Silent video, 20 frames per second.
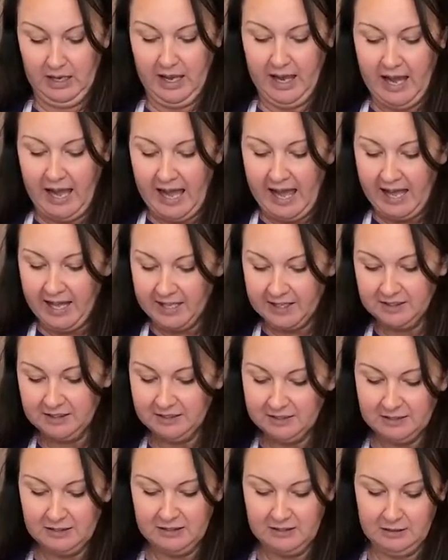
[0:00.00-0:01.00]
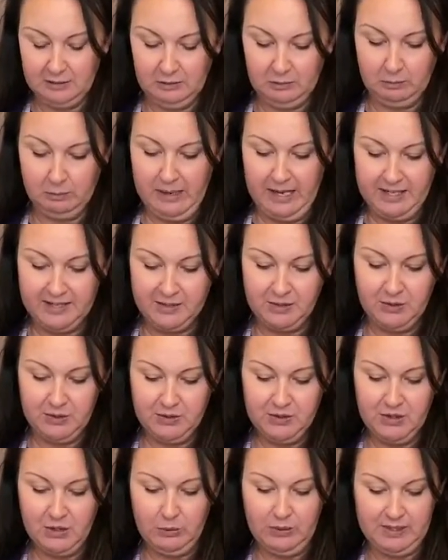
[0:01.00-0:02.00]
add basil
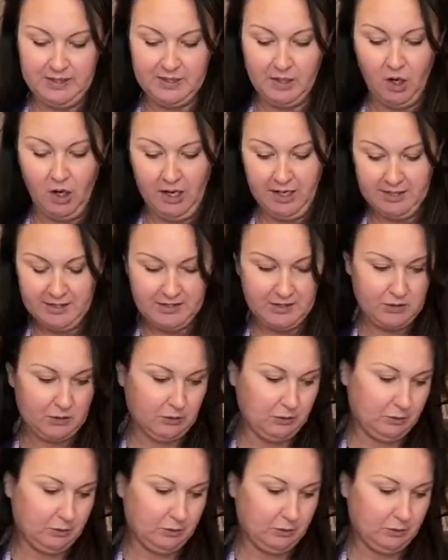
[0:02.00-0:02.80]
to a sauce,